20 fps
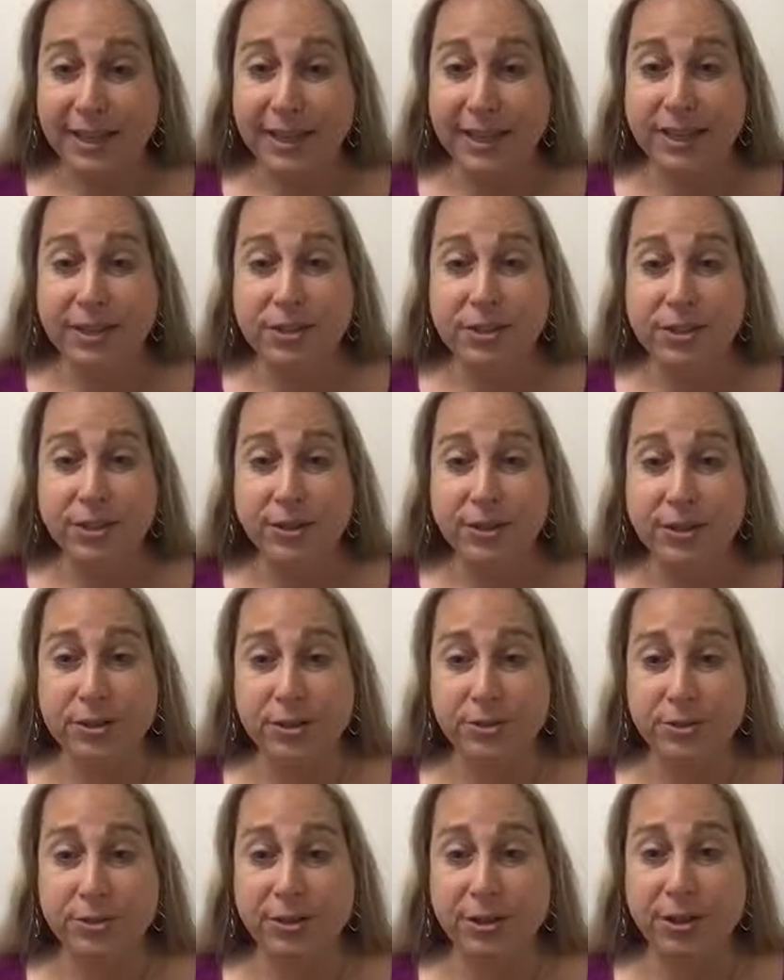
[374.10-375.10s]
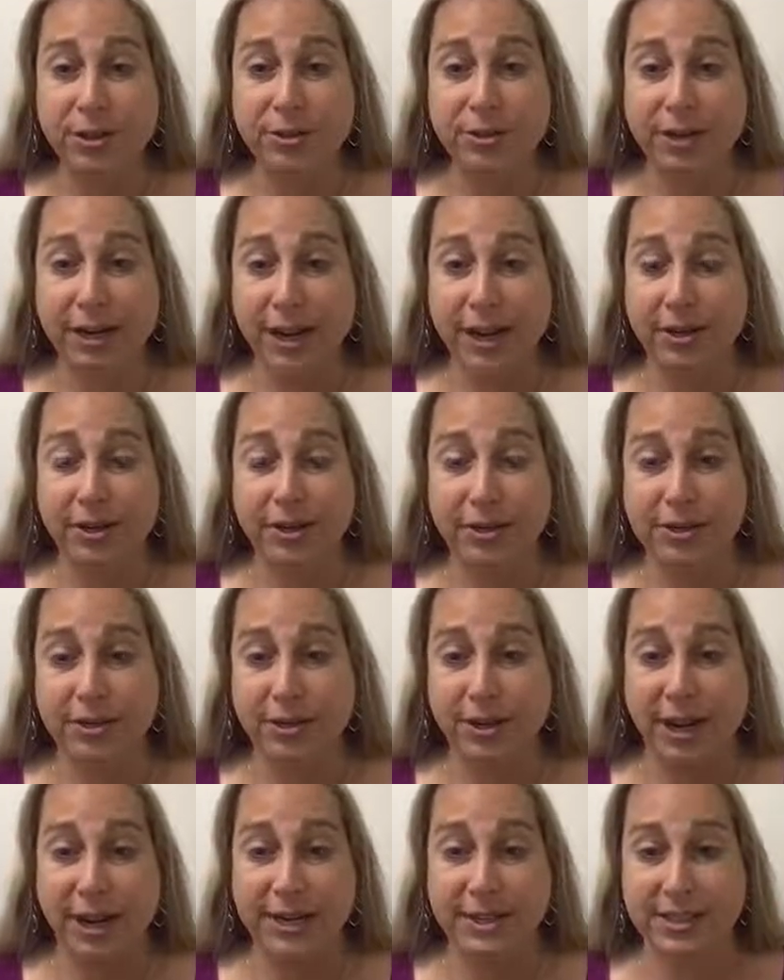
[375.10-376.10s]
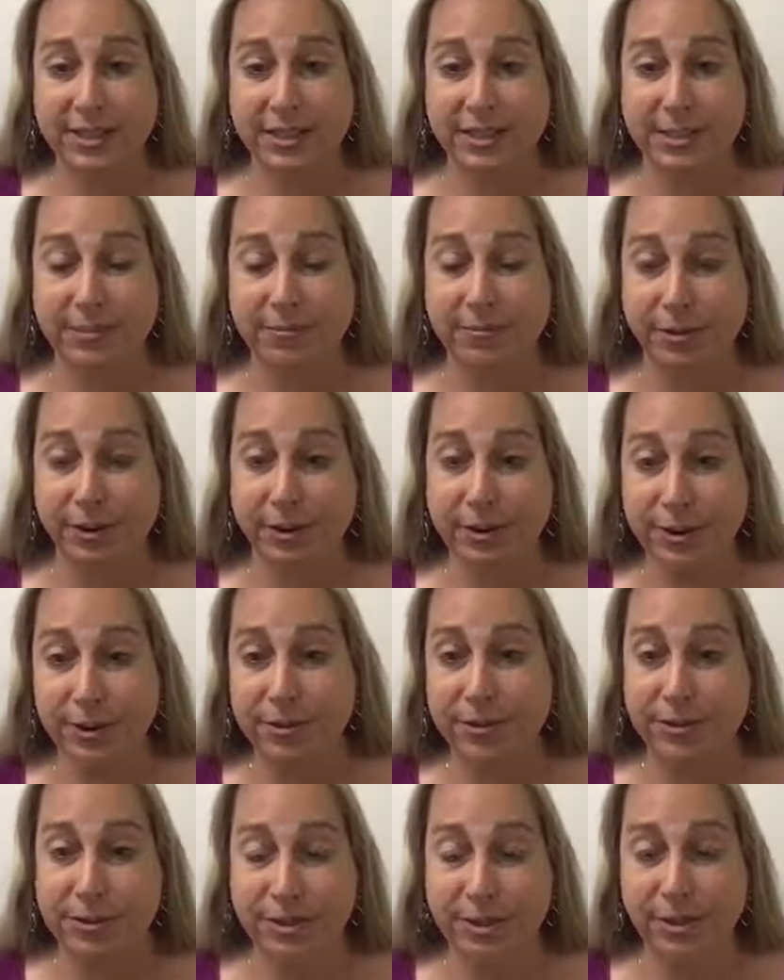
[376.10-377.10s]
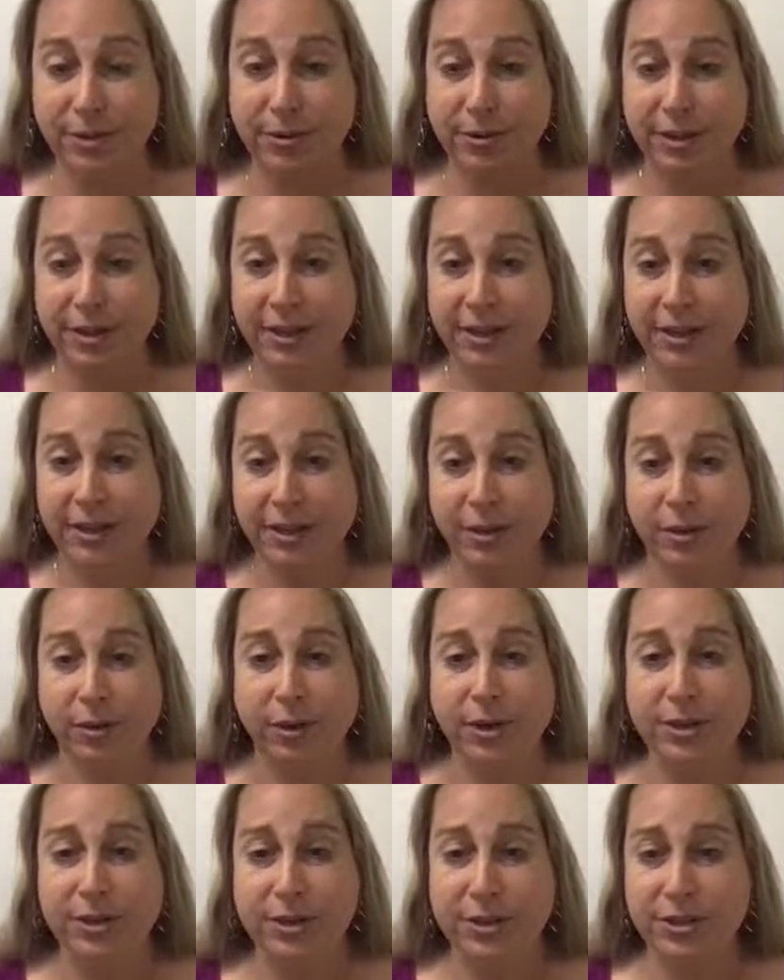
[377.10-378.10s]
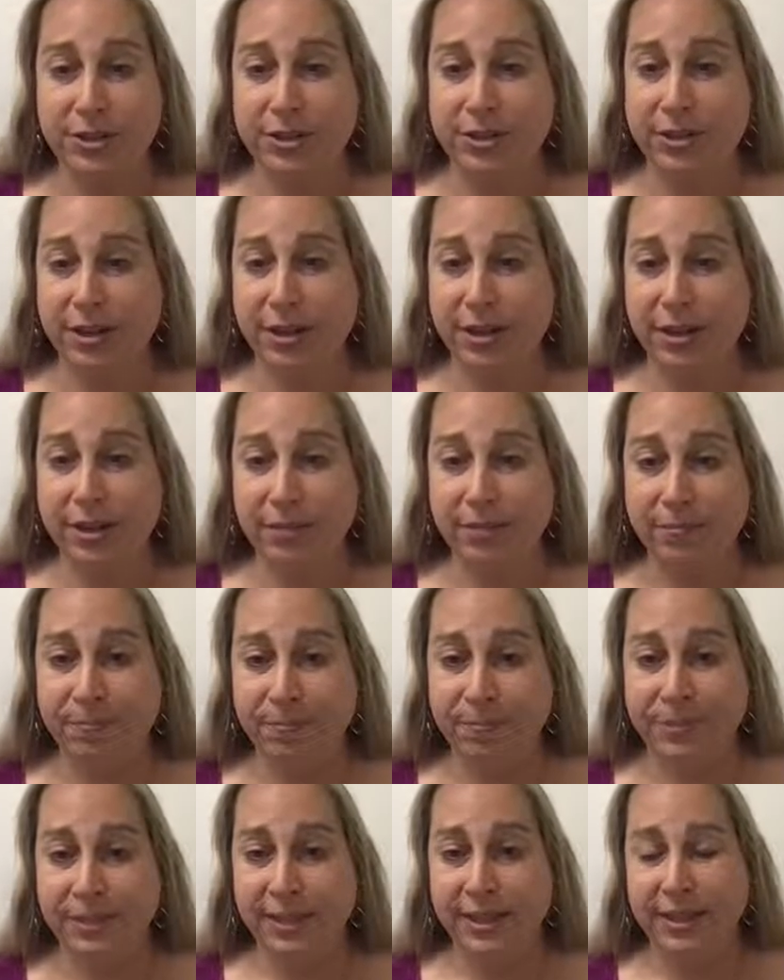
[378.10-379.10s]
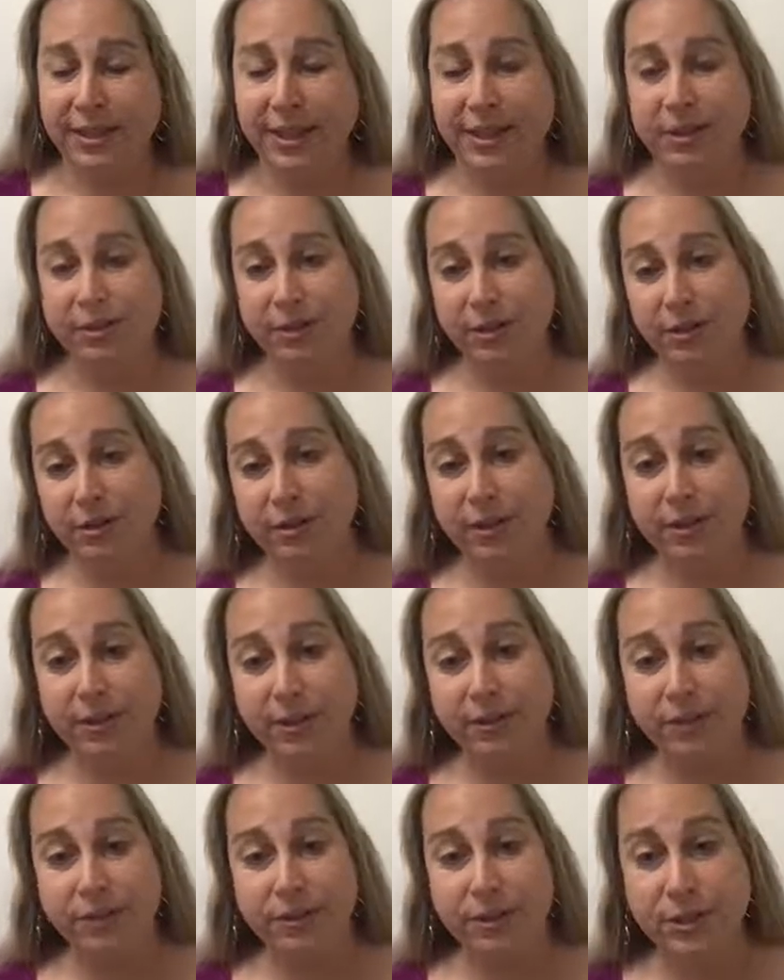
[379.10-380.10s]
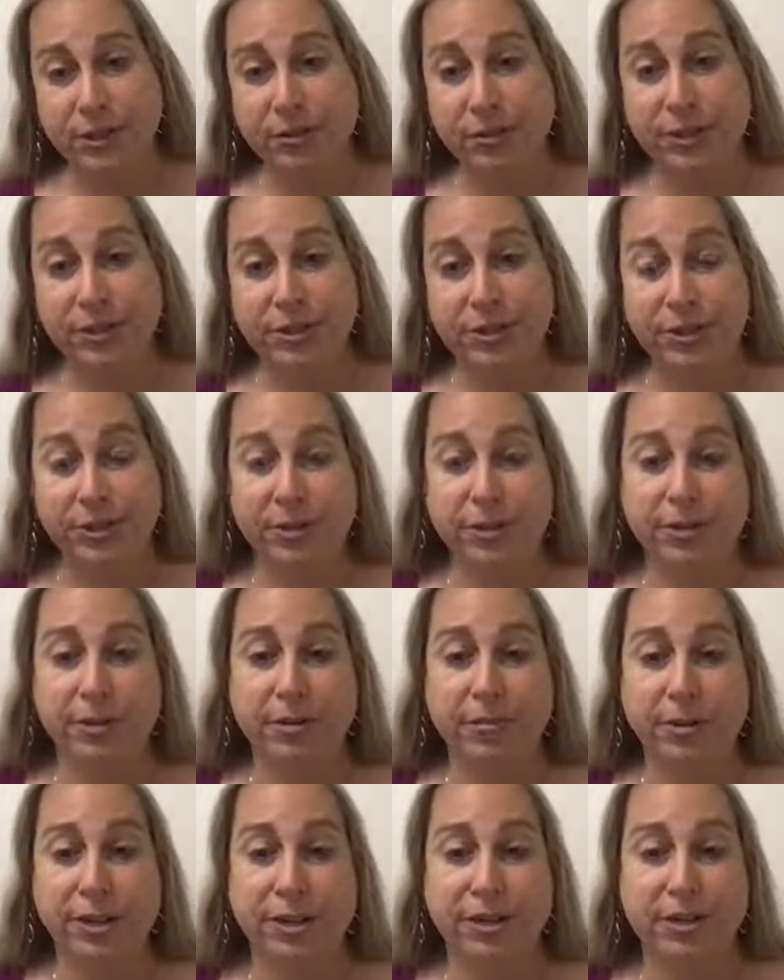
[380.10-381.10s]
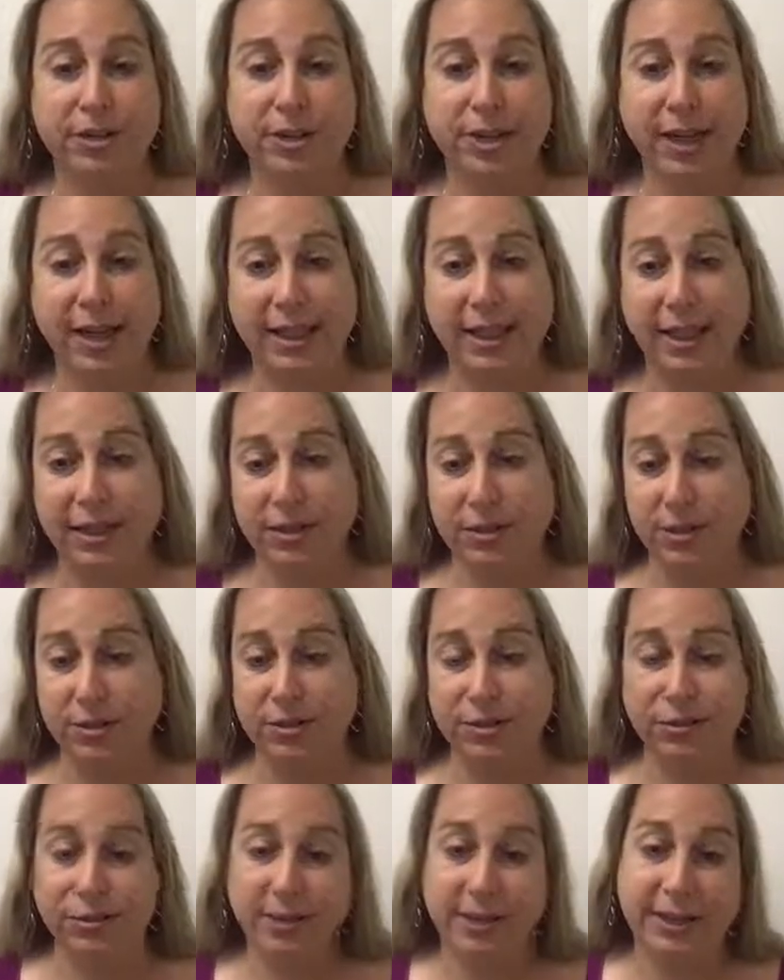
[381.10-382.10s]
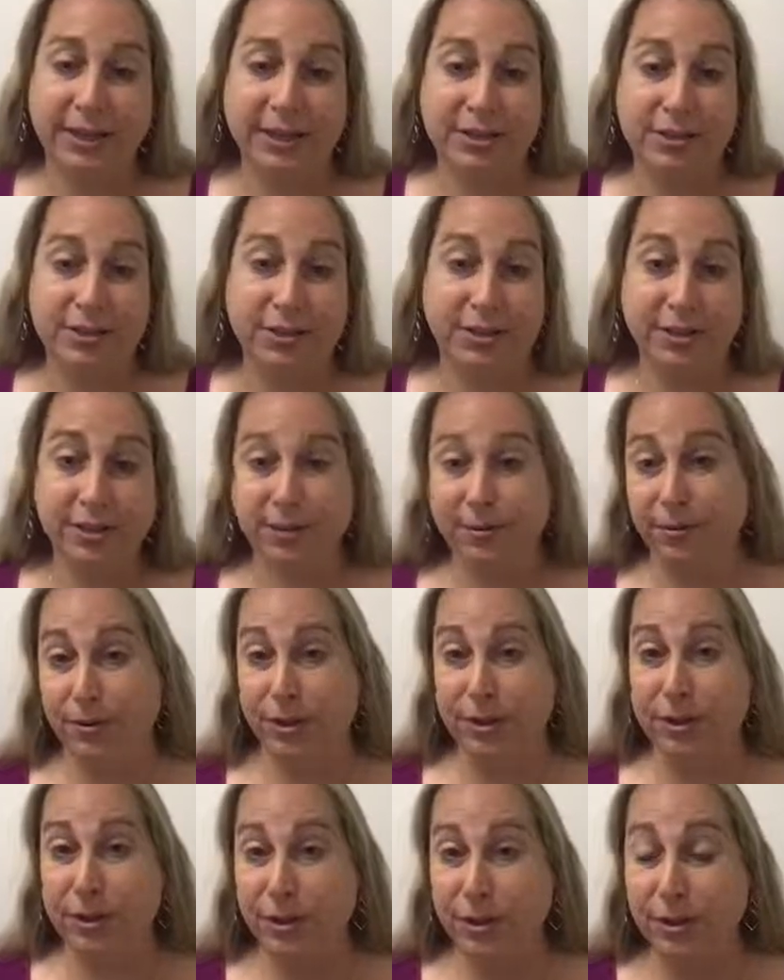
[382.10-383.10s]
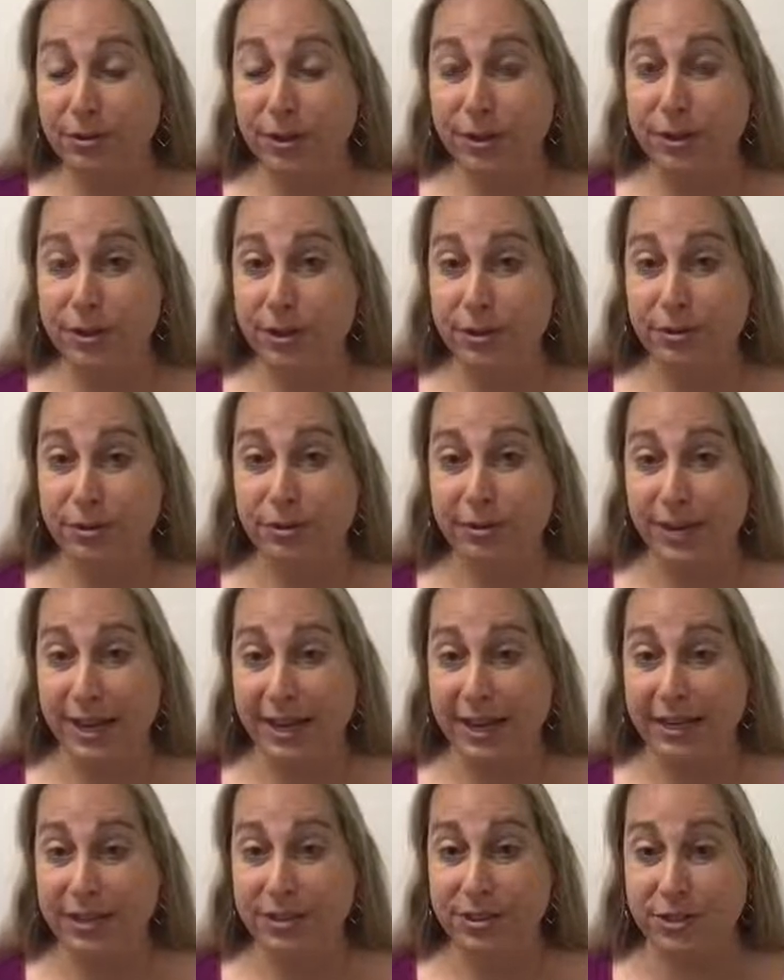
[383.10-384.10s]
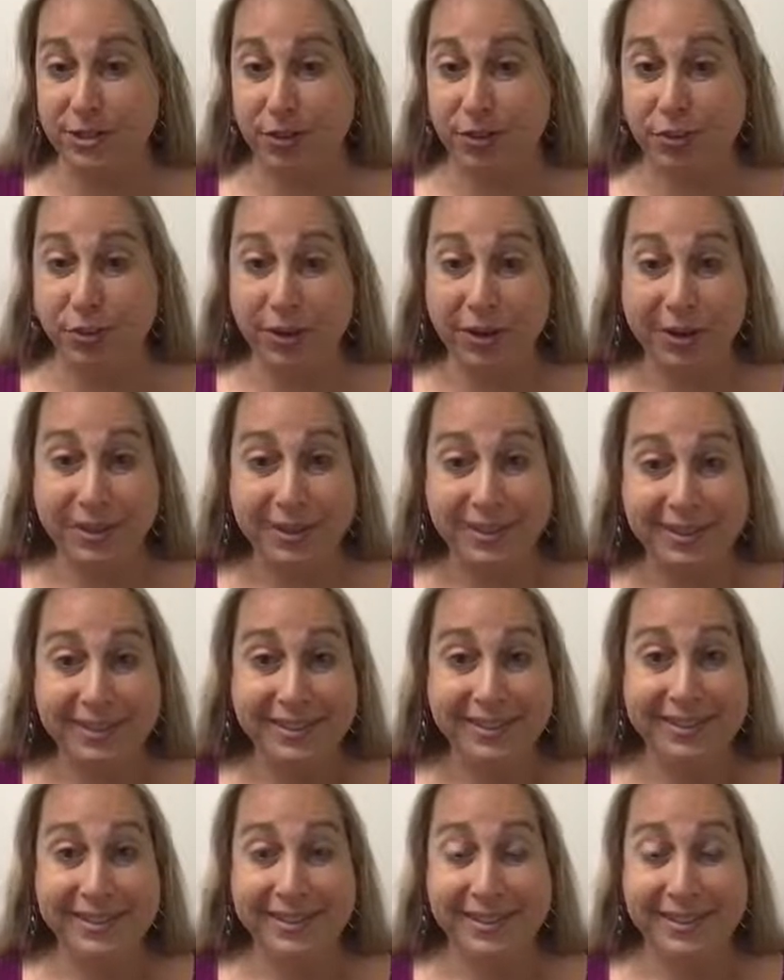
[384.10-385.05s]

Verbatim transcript: And so as a result, now you can start asking some very interesting questions of that's what it looks like a difference equation. You can imagine that's also related to the differential equation if A is near 1.